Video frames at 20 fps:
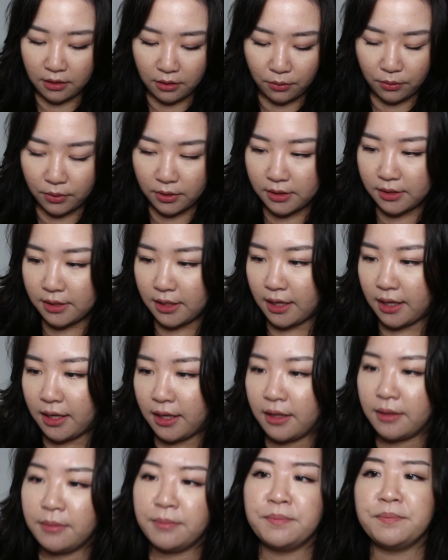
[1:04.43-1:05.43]
I want to
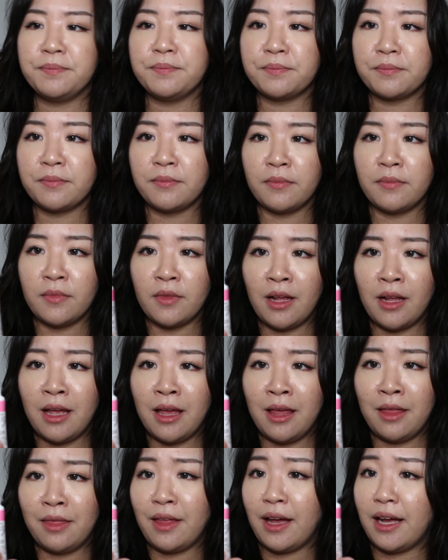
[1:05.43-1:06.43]
say,
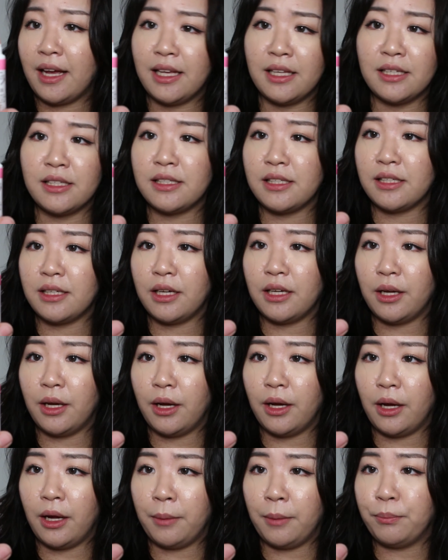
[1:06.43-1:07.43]
that is
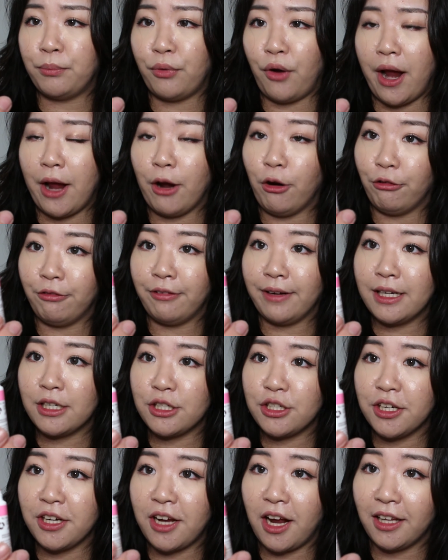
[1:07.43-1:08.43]
a bright
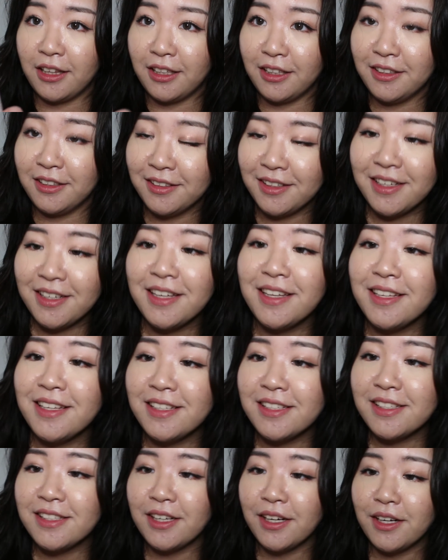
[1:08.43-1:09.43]
orange colour.
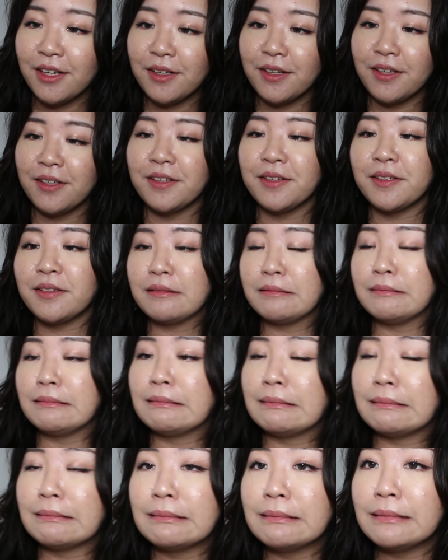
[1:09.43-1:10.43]
So,
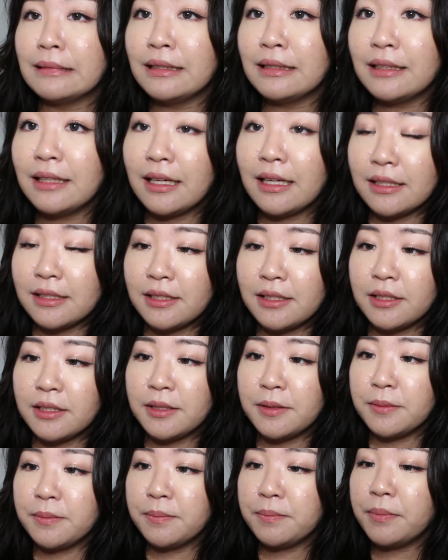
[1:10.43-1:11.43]
let's
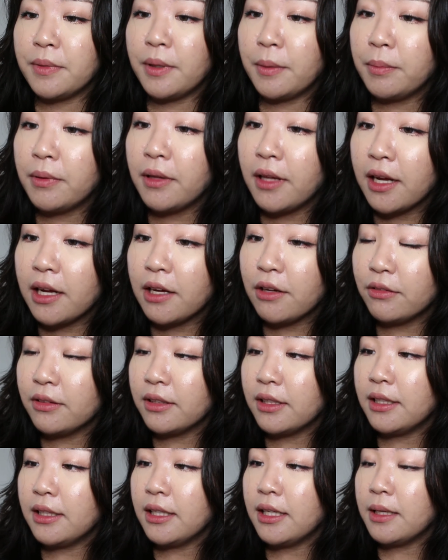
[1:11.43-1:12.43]
just apply it on
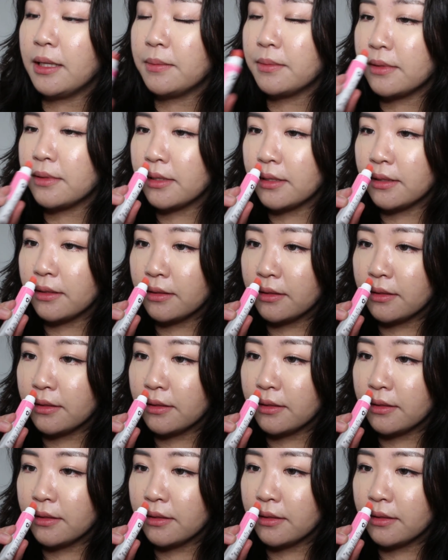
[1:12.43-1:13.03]
the lips.